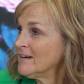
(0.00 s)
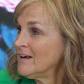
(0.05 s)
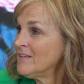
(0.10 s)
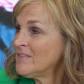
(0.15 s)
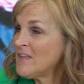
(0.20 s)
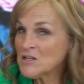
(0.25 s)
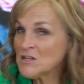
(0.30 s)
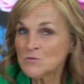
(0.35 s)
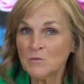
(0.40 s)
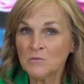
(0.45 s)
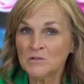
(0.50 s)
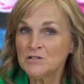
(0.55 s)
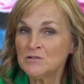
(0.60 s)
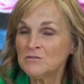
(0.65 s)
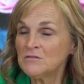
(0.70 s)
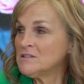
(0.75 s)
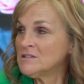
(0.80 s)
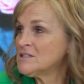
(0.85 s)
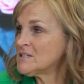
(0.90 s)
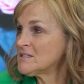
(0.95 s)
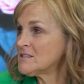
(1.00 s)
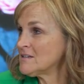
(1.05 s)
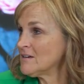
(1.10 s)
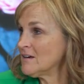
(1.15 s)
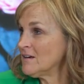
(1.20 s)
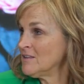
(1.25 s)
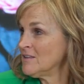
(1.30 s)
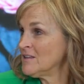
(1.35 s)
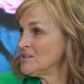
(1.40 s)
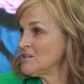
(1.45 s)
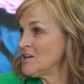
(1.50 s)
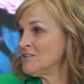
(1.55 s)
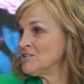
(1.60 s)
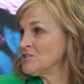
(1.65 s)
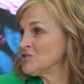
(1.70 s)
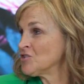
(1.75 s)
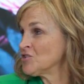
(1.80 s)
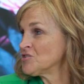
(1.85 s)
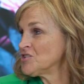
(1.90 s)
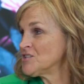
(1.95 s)
And that's what we do in this in the
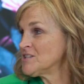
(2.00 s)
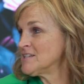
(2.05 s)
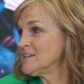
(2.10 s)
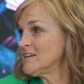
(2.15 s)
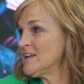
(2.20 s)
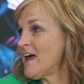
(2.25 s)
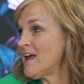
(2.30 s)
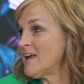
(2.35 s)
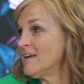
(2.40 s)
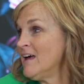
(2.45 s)
churches today.